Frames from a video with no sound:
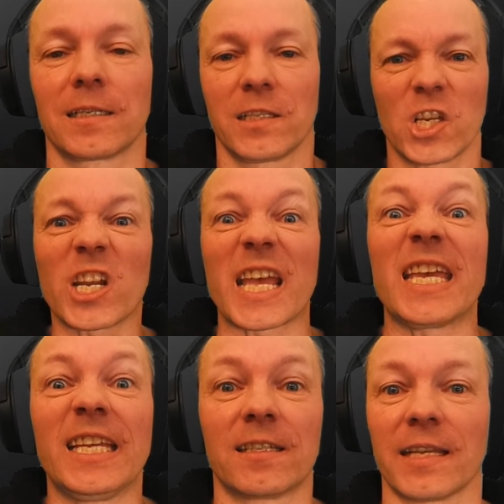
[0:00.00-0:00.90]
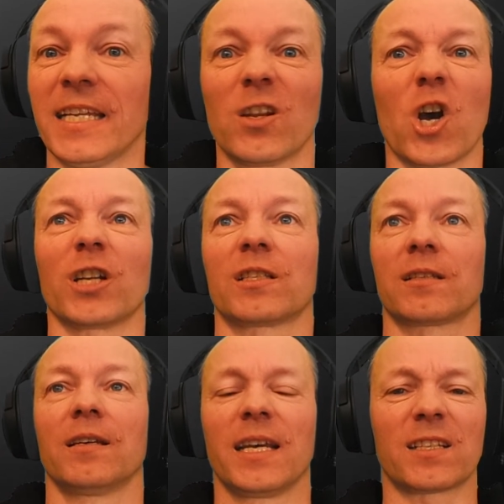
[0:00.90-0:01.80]
You got to eat
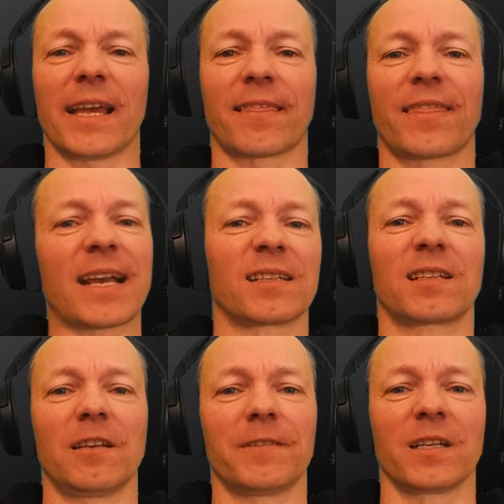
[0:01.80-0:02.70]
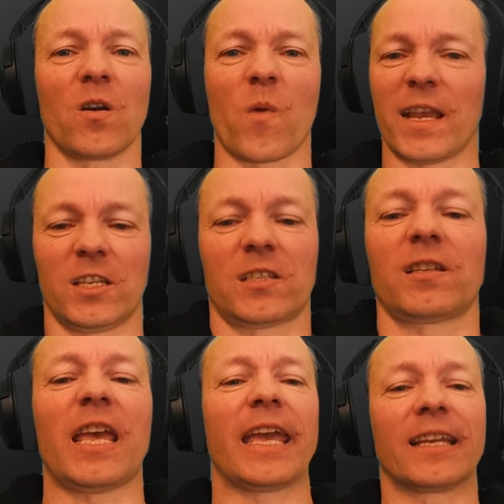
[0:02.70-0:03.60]
lots. It's like Thanksgiving in a way.
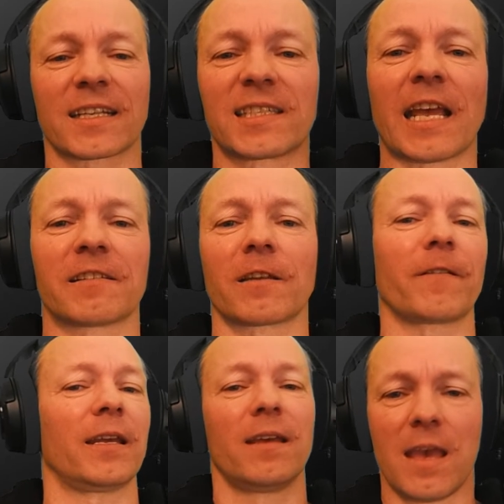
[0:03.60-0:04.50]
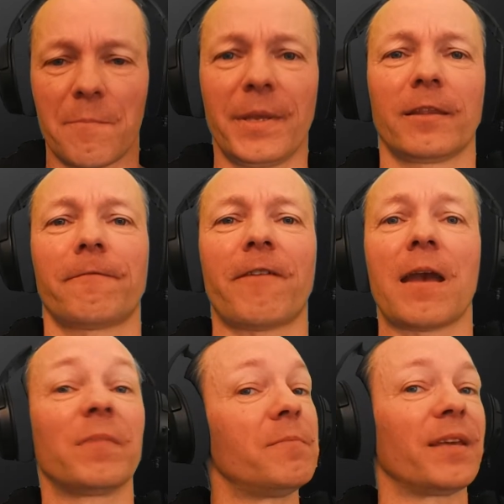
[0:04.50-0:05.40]
Just eat excessively, be the
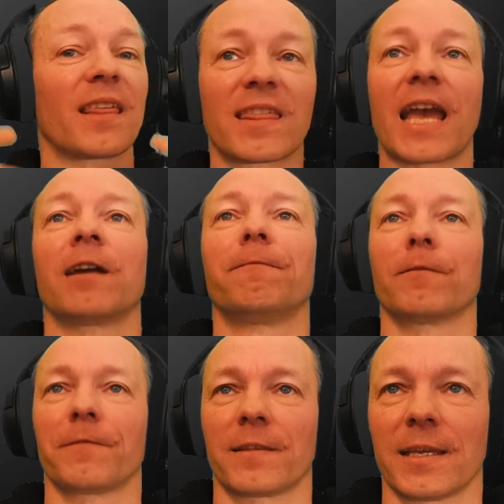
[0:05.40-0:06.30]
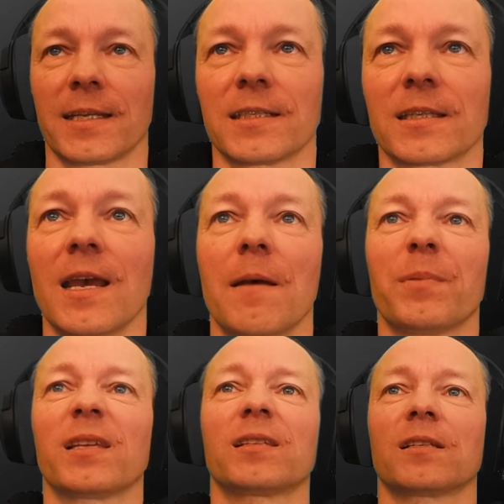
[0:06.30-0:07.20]
family, be thankful for things.
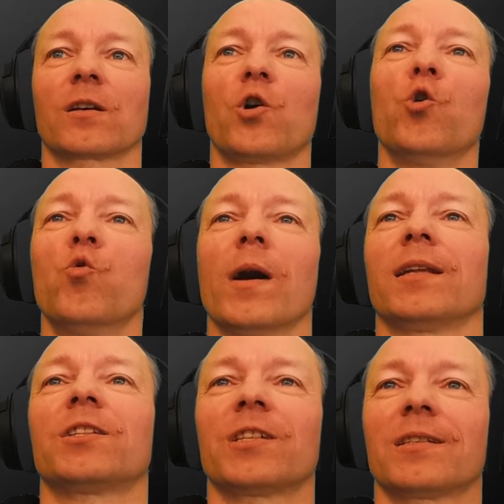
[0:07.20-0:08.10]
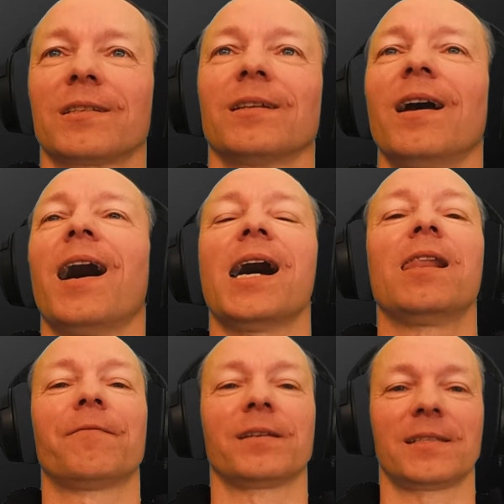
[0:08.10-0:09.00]
But this is a cool one. It's just, I
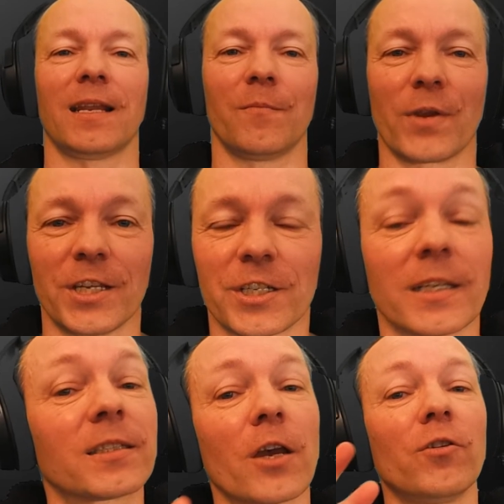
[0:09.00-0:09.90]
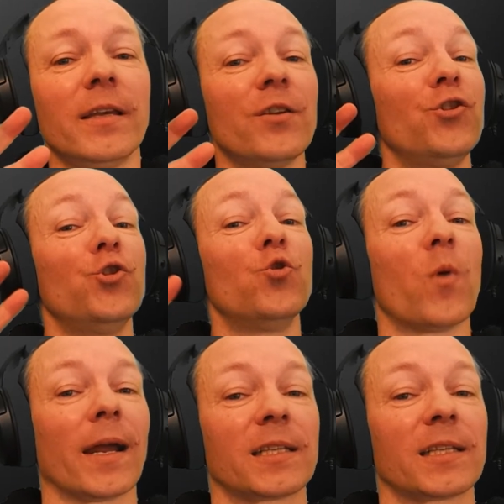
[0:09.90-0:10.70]
love the celebration. It's only a new one.